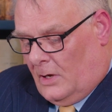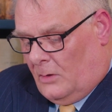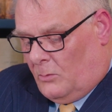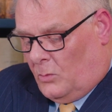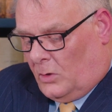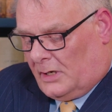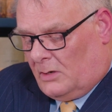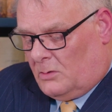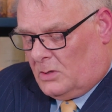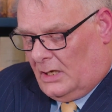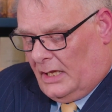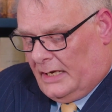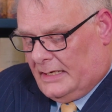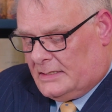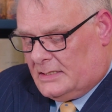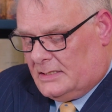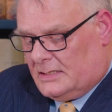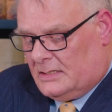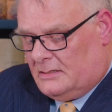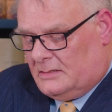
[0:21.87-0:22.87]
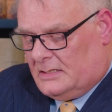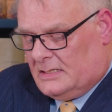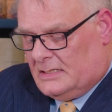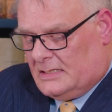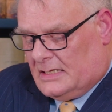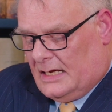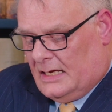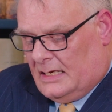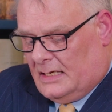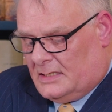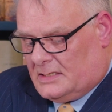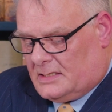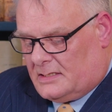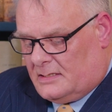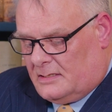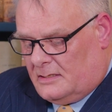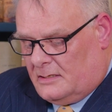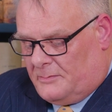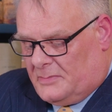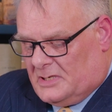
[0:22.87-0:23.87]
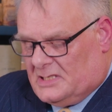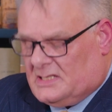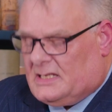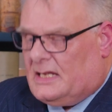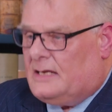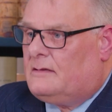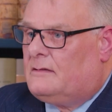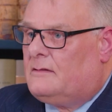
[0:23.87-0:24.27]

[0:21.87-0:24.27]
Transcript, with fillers: What I would like to do today is to present